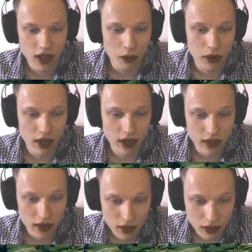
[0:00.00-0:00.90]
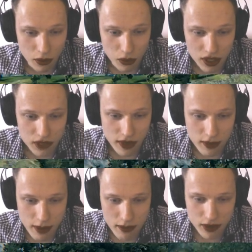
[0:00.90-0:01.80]
With which FAME
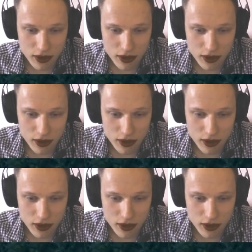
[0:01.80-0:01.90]
member do